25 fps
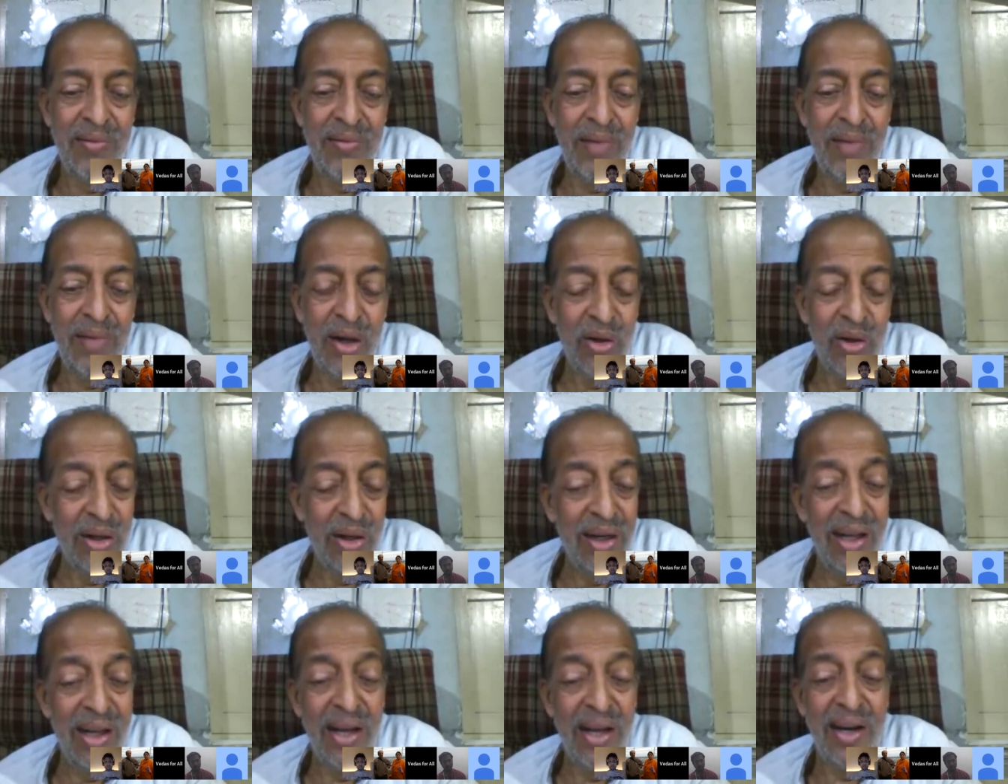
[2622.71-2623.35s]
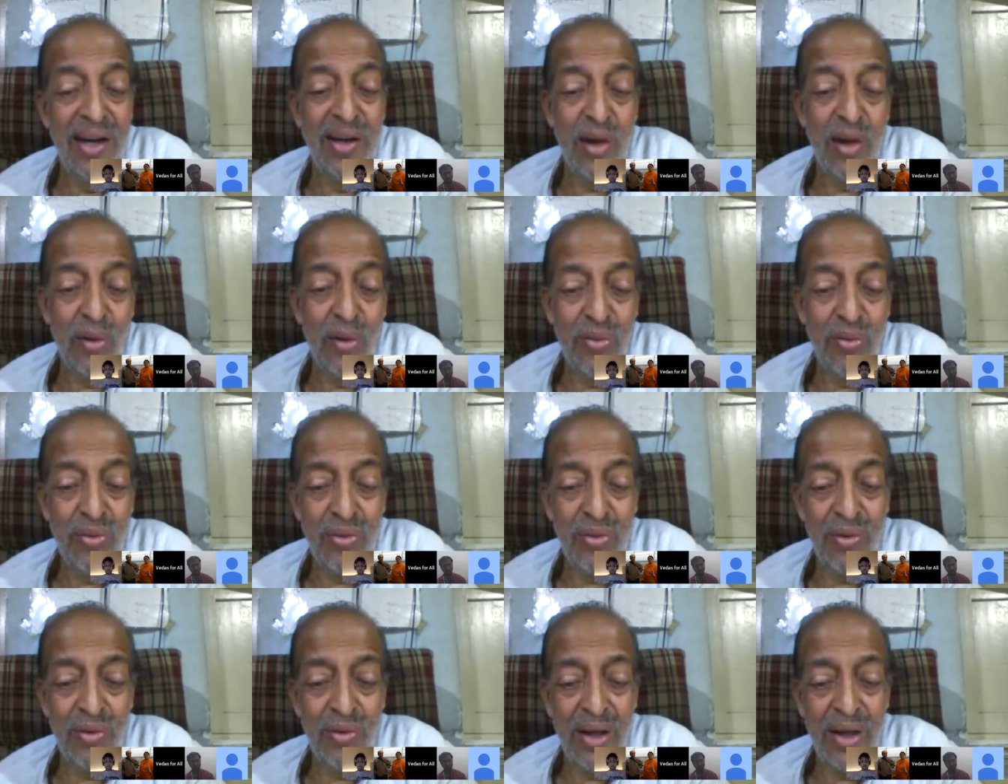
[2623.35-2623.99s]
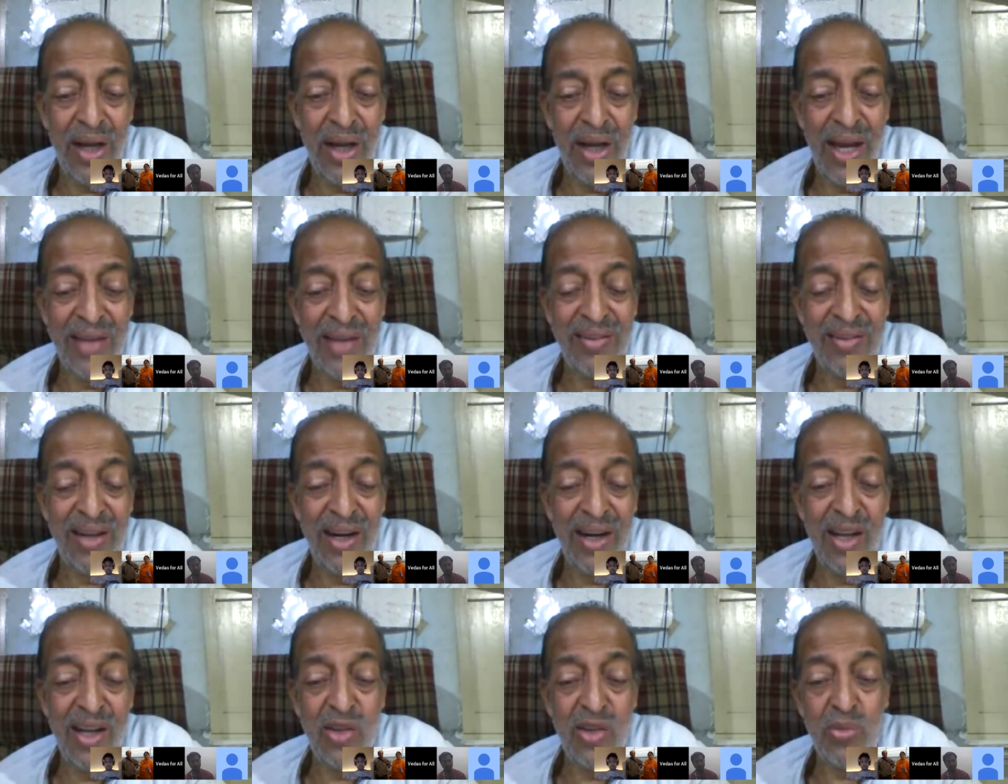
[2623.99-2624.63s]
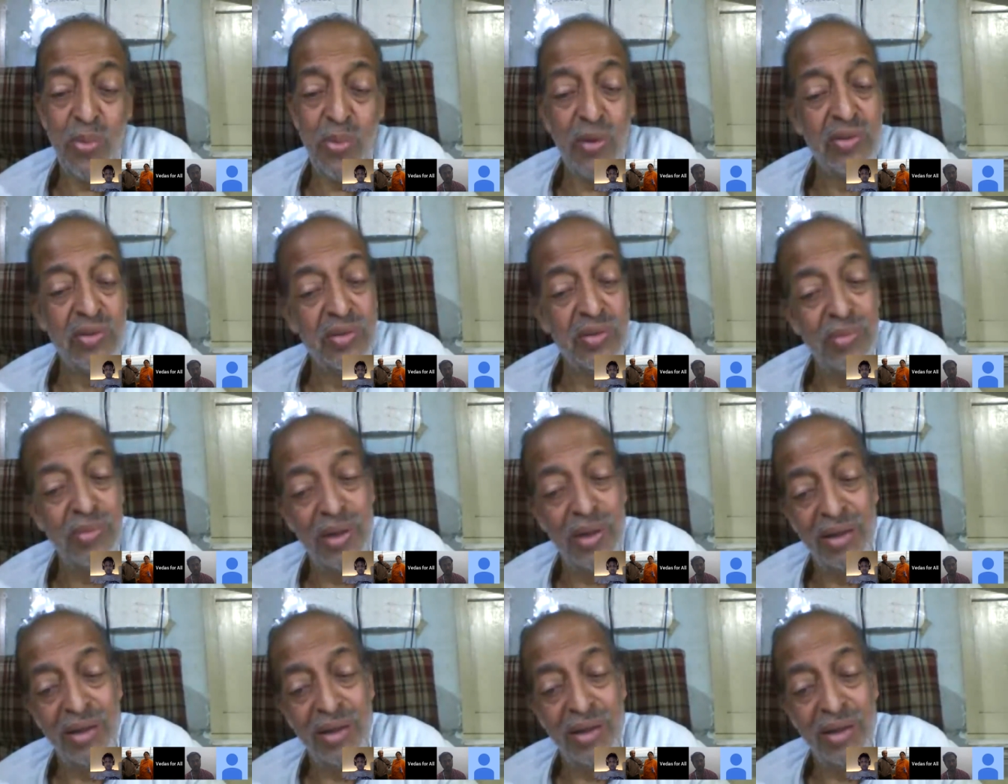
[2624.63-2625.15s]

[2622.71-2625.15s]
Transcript: have to clear it off as early as possible